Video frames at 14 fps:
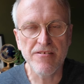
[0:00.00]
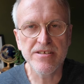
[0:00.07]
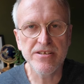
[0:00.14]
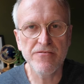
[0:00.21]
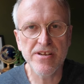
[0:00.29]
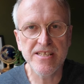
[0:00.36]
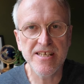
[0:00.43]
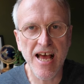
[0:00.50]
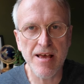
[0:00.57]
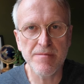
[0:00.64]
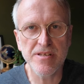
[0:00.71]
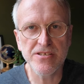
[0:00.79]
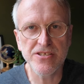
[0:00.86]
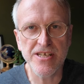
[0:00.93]
There is a
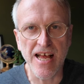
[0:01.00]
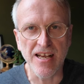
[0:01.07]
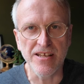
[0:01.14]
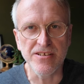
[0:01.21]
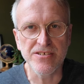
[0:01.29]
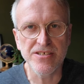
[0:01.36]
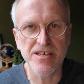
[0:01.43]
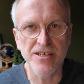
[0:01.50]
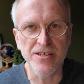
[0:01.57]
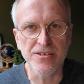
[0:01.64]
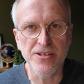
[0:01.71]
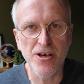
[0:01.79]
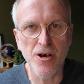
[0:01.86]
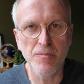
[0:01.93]
retirement challenge that
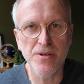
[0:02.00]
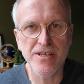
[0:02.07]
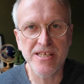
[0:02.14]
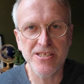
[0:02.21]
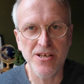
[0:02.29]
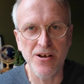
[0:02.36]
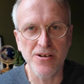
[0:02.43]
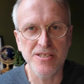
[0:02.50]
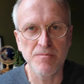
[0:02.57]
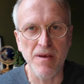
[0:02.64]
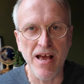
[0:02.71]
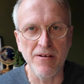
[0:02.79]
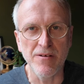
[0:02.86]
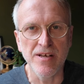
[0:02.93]
nobody talks
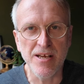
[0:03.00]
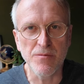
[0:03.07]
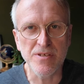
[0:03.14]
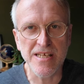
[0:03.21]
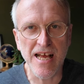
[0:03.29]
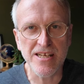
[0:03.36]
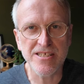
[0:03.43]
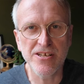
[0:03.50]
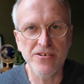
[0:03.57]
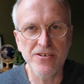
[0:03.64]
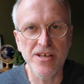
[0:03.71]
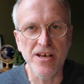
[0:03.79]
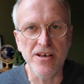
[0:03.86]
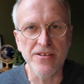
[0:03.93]
about. It was actually
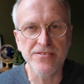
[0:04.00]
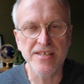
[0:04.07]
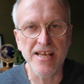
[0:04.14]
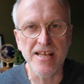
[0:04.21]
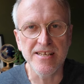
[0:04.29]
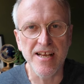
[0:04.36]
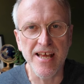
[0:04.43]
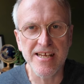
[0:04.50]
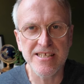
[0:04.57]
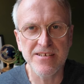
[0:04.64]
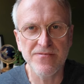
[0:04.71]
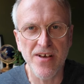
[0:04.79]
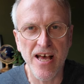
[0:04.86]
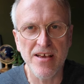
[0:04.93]
unearthed in an
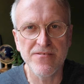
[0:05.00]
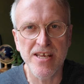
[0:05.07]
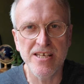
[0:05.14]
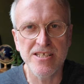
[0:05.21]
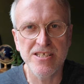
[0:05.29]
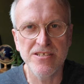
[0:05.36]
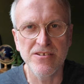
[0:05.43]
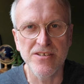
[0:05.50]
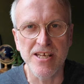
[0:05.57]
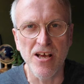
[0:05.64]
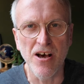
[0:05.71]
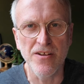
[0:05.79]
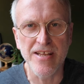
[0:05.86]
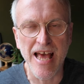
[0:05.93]
85 year
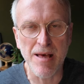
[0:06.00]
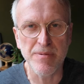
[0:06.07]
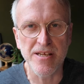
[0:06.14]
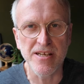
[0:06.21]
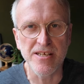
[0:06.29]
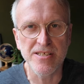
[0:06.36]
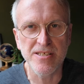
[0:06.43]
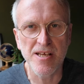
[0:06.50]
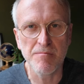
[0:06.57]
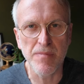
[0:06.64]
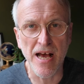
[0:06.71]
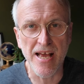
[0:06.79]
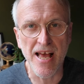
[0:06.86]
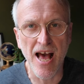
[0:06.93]
study on happiness
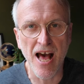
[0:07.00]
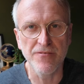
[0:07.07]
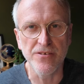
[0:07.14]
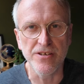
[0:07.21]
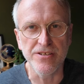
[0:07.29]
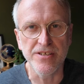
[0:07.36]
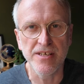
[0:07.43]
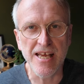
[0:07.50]
by Harvard.